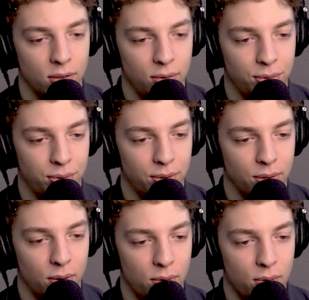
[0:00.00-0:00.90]
Oof.
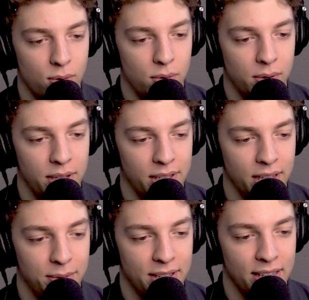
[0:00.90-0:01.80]
Ooh, is he
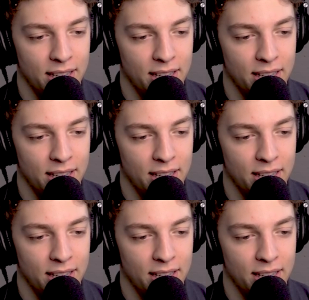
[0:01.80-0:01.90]
gonna miss it?